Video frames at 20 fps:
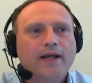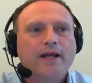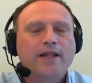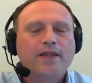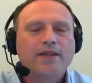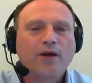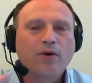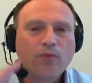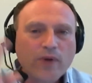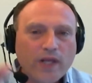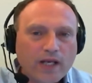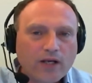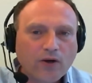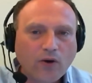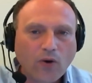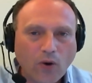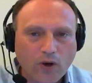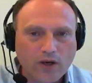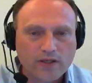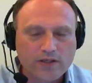the
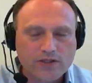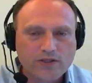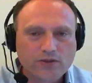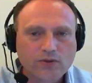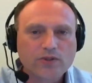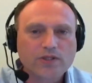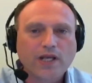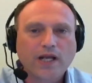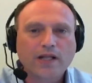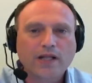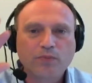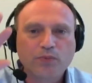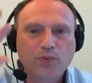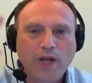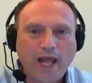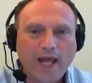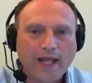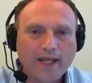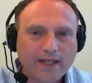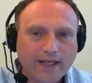recourse to such
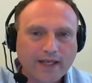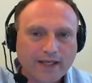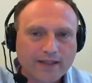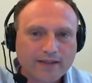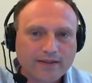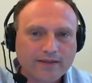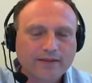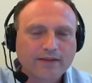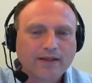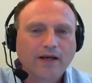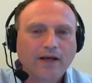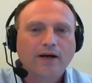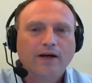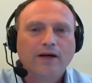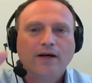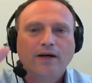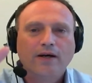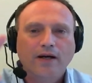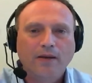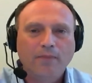blanket
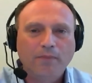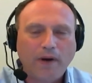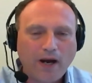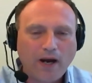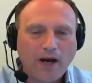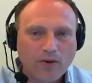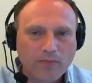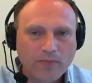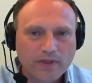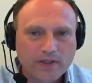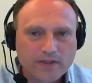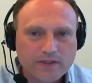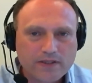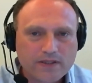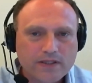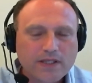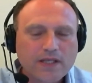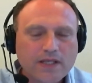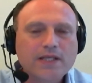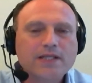
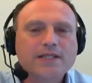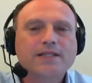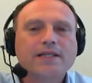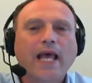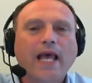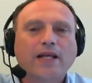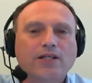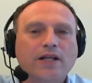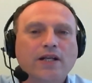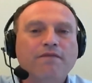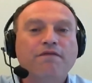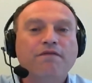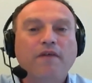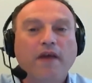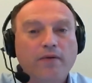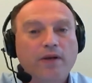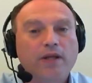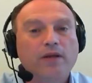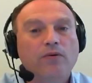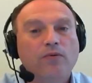empowerments is actually
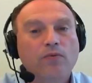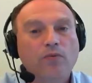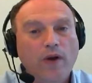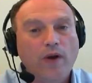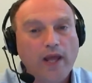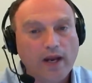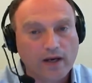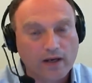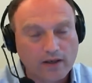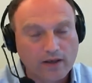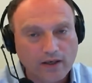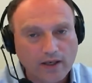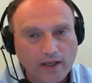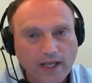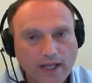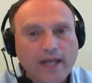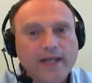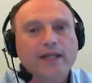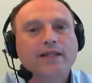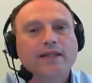very rare,
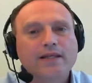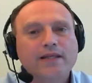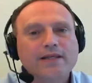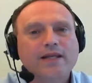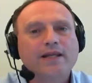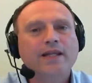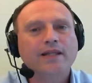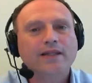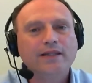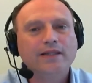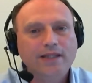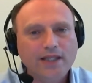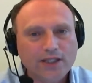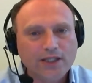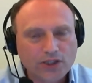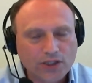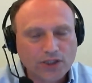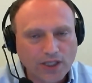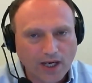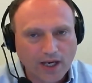and it is an
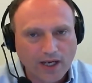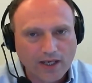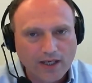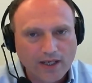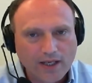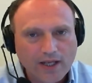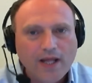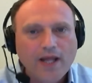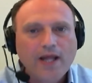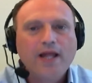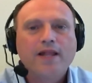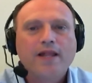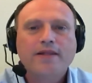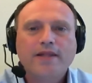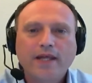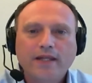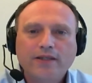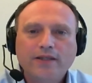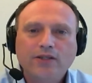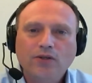indicia
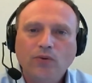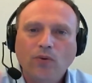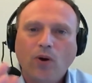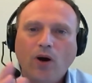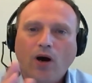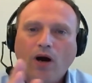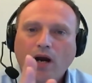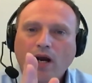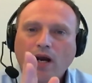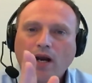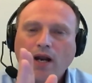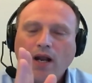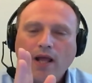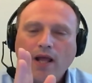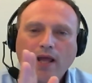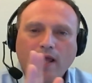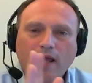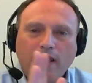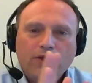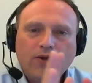that
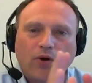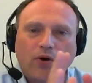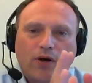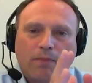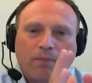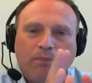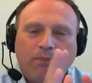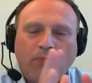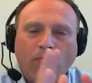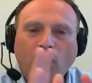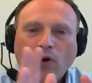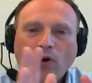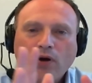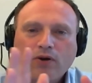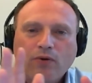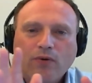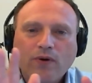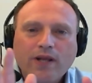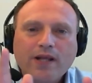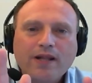you're
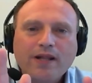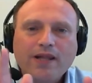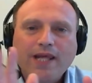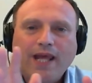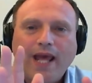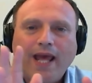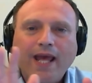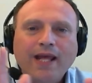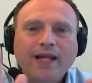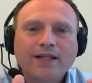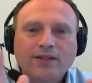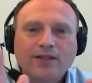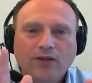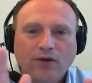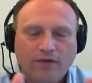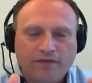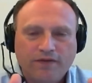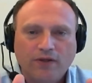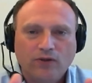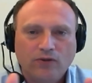bordering the end
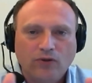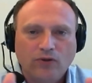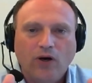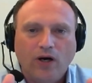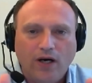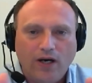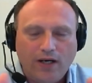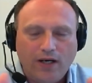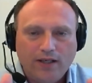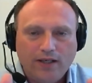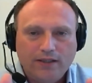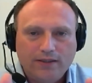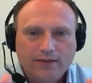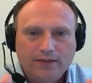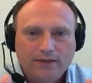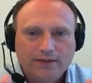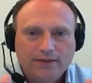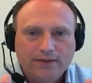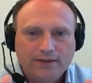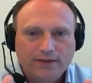of the law,
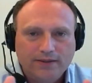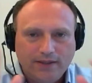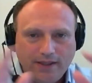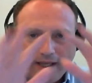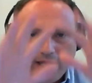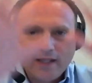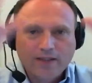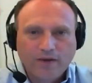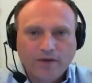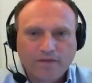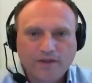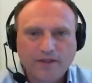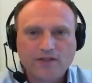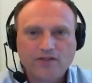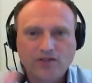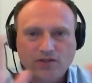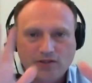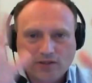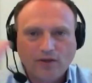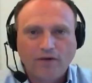the end of
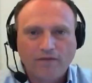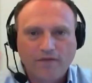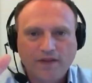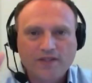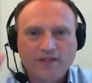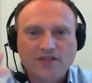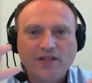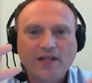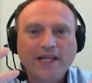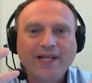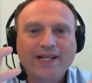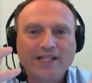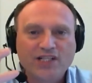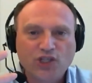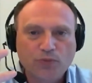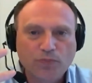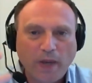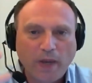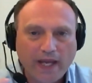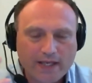this legal
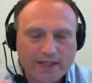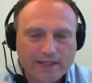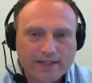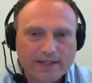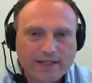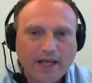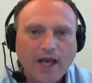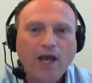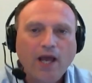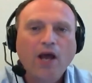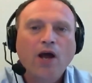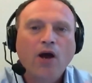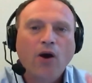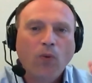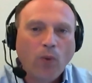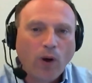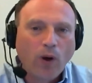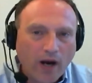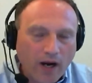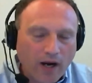space,
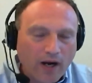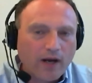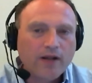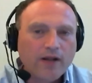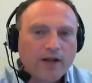where